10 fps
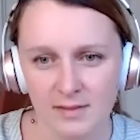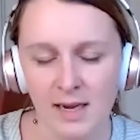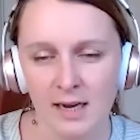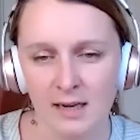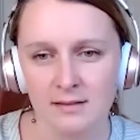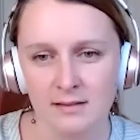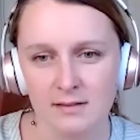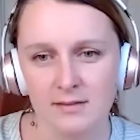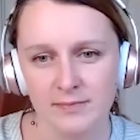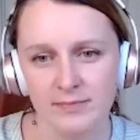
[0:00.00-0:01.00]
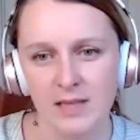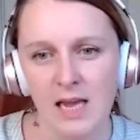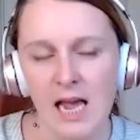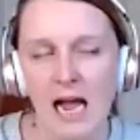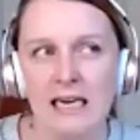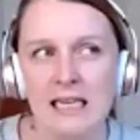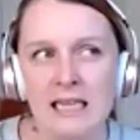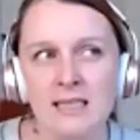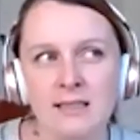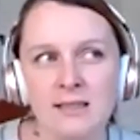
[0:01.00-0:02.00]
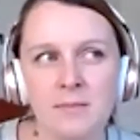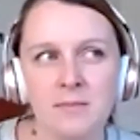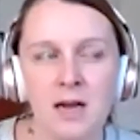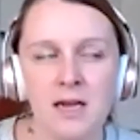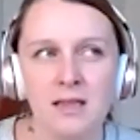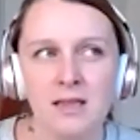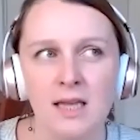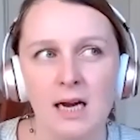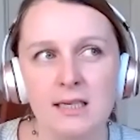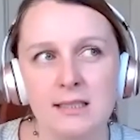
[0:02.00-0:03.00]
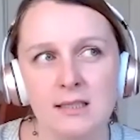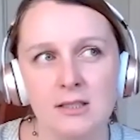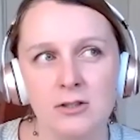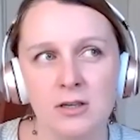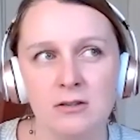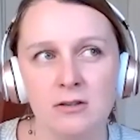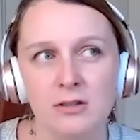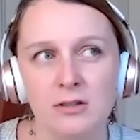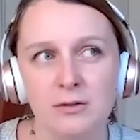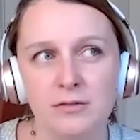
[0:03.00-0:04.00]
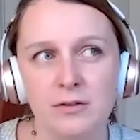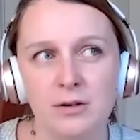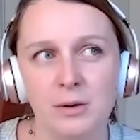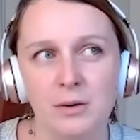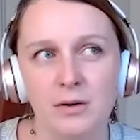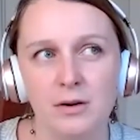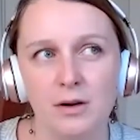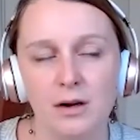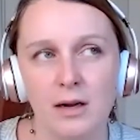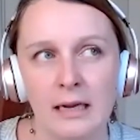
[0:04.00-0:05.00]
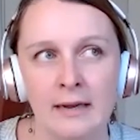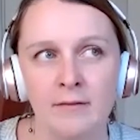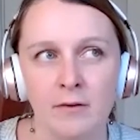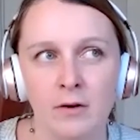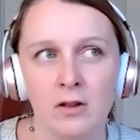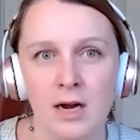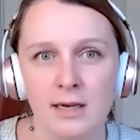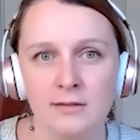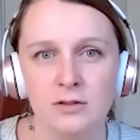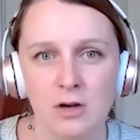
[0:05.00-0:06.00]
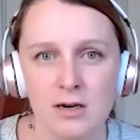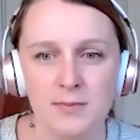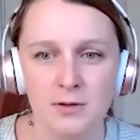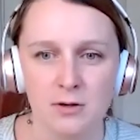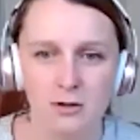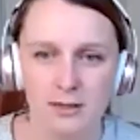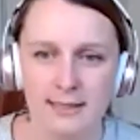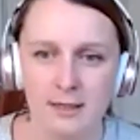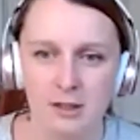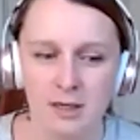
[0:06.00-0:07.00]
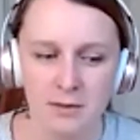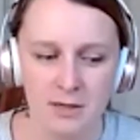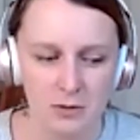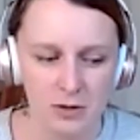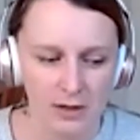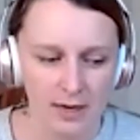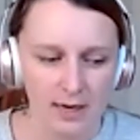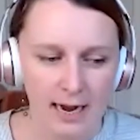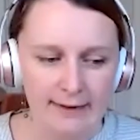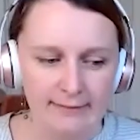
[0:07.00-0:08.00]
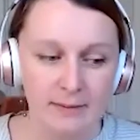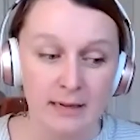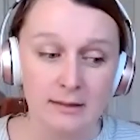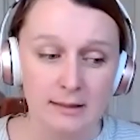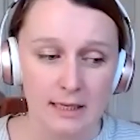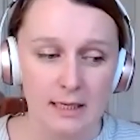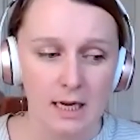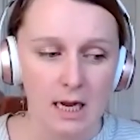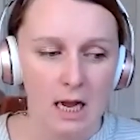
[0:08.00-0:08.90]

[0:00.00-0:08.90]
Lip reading: And I think that is a struggle too I get for a lot of startups or early stage companies where you're like, I have to balance, like,